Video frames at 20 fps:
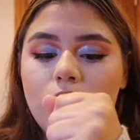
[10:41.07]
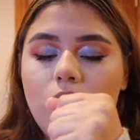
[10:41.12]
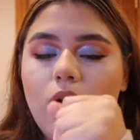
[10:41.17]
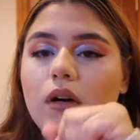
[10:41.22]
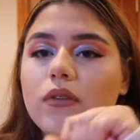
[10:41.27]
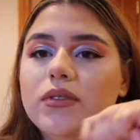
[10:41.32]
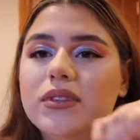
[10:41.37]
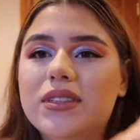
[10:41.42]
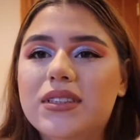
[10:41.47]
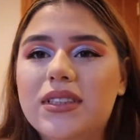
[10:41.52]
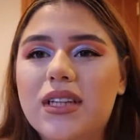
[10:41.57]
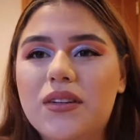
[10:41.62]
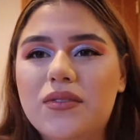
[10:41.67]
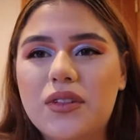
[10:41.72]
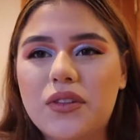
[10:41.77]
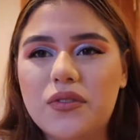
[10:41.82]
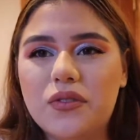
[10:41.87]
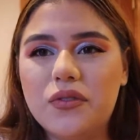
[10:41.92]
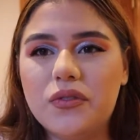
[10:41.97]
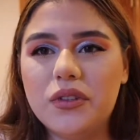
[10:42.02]
Obviously I've
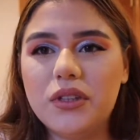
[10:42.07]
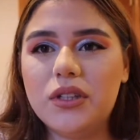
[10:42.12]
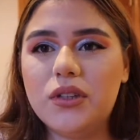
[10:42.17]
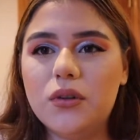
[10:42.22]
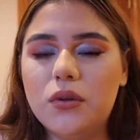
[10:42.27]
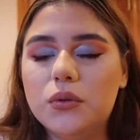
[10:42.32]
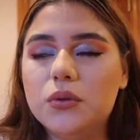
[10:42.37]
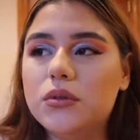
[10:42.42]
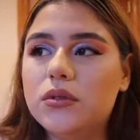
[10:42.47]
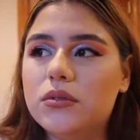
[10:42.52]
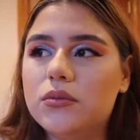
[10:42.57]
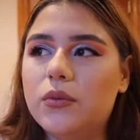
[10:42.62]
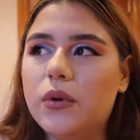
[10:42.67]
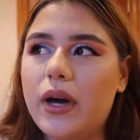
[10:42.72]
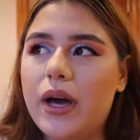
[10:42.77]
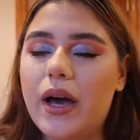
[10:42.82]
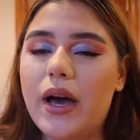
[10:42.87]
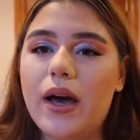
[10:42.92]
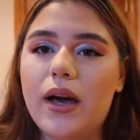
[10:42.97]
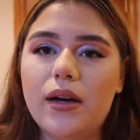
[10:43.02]
never really owned, well,
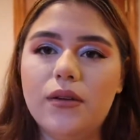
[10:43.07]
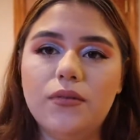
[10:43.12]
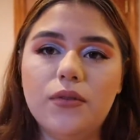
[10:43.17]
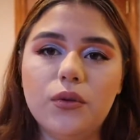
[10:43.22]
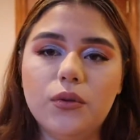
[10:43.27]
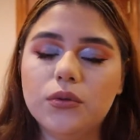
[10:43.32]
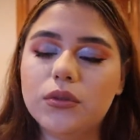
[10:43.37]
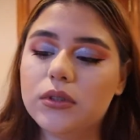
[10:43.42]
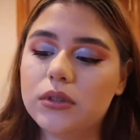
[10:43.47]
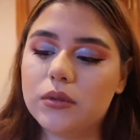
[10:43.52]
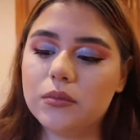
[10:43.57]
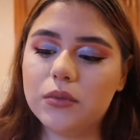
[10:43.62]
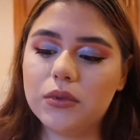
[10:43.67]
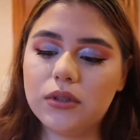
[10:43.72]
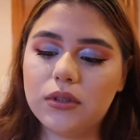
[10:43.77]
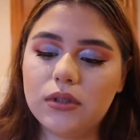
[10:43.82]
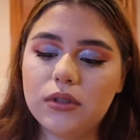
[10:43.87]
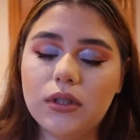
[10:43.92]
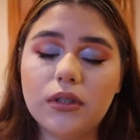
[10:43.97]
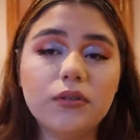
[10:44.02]
I have owned some
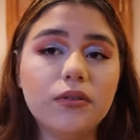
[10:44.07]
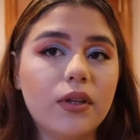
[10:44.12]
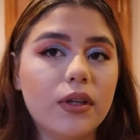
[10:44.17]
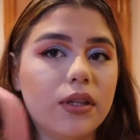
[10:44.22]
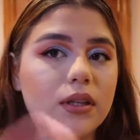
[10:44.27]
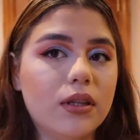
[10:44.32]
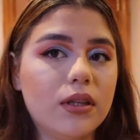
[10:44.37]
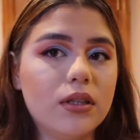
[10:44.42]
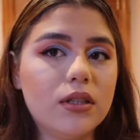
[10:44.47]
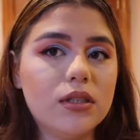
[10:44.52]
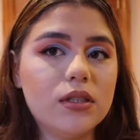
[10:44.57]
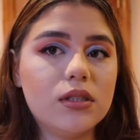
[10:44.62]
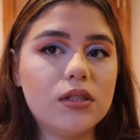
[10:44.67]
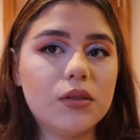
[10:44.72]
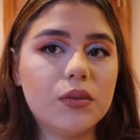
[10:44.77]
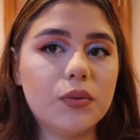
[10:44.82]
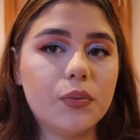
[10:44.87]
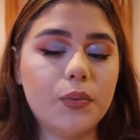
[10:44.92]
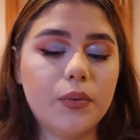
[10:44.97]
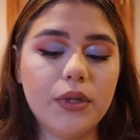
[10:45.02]
stuff like this,
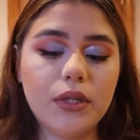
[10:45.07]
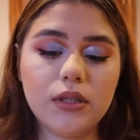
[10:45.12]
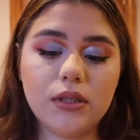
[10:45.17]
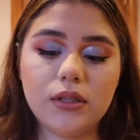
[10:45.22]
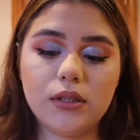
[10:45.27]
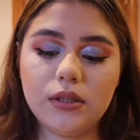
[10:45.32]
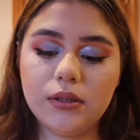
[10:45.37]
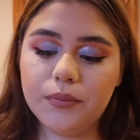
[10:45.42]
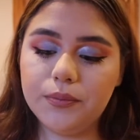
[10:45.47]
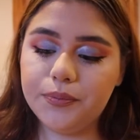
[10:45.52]
but